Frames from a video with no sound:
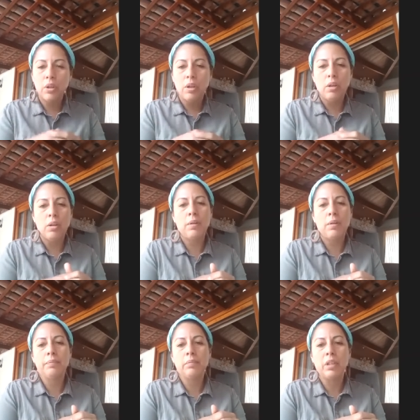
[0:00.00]

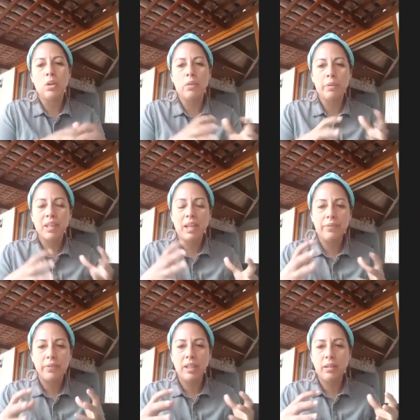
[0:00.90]
The government had
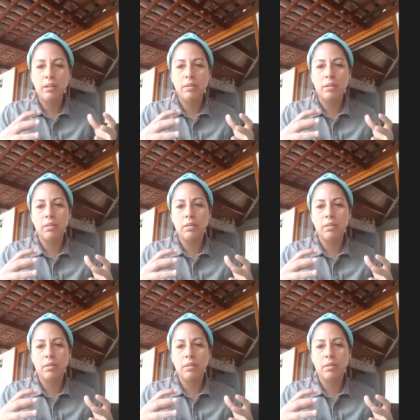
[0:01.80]
seen